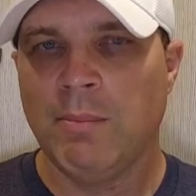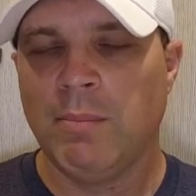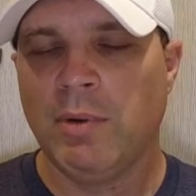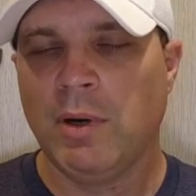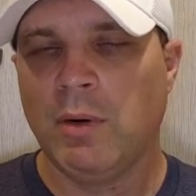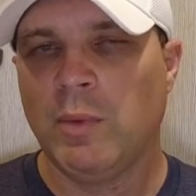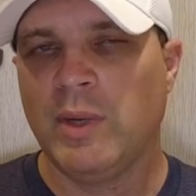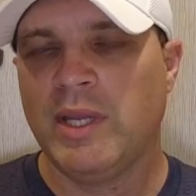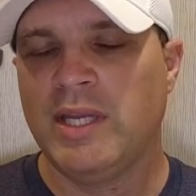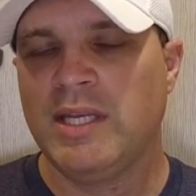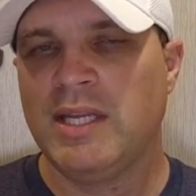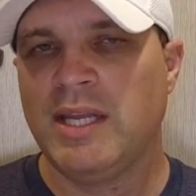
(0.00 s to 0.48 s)

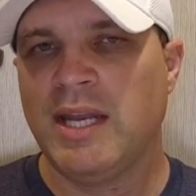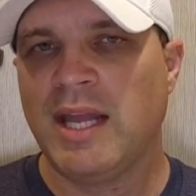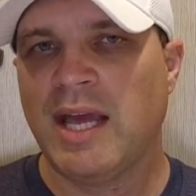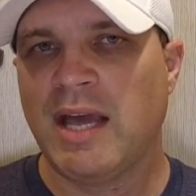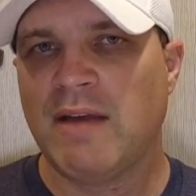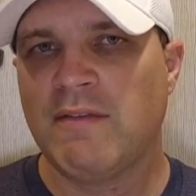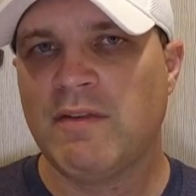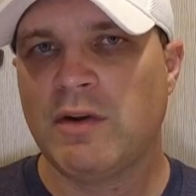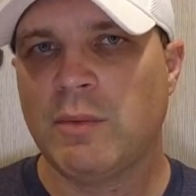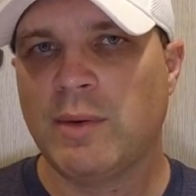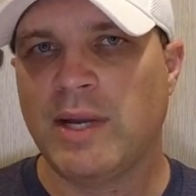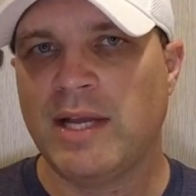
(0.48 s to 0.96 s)
But we did
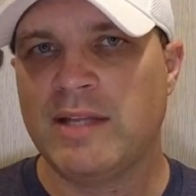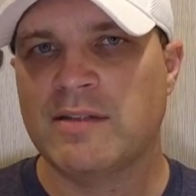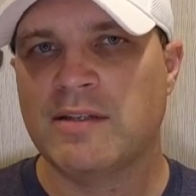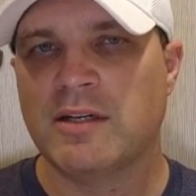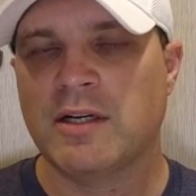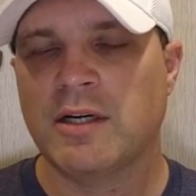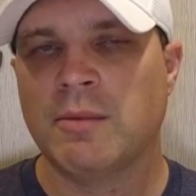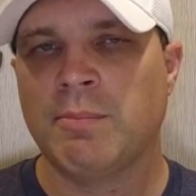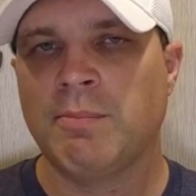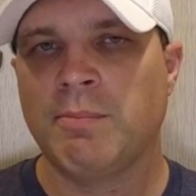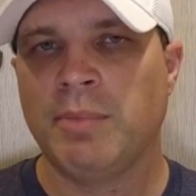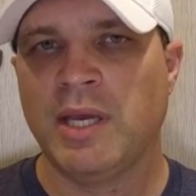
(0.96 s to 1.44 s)
have a
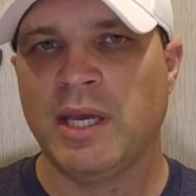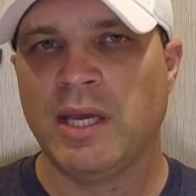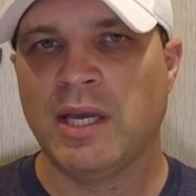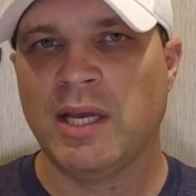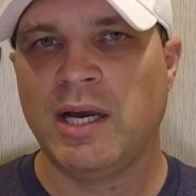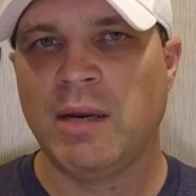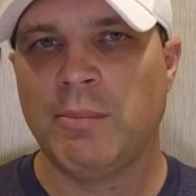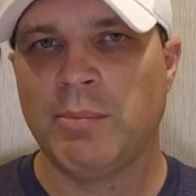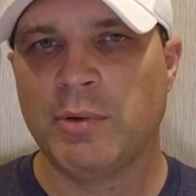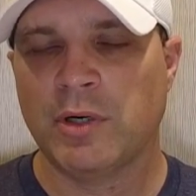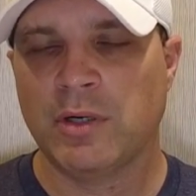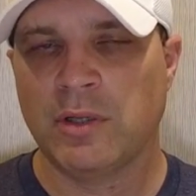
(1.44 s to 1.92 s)
renter
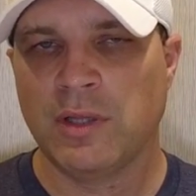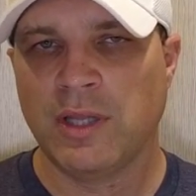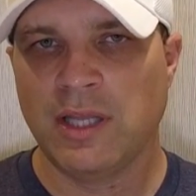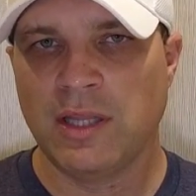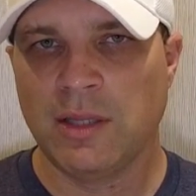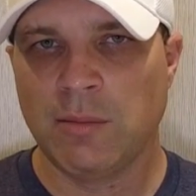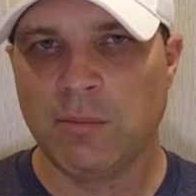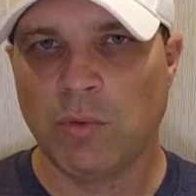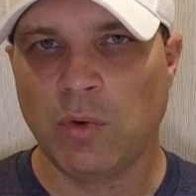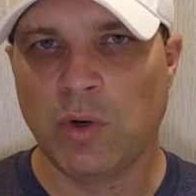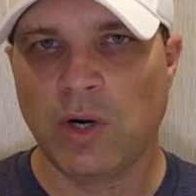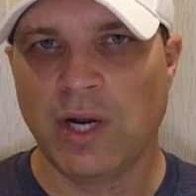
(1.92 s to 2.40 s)
pick up early
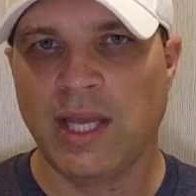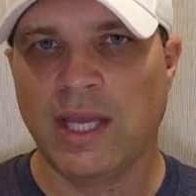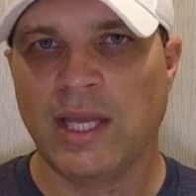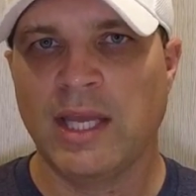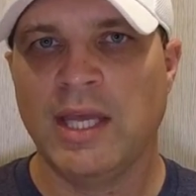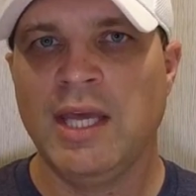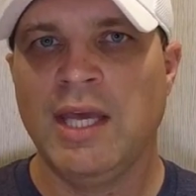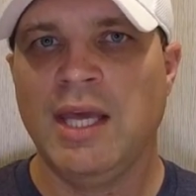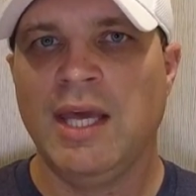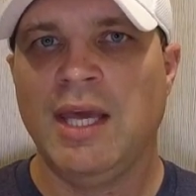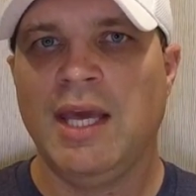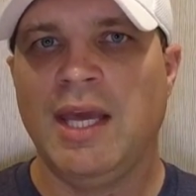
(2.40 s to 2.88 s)
in the morning,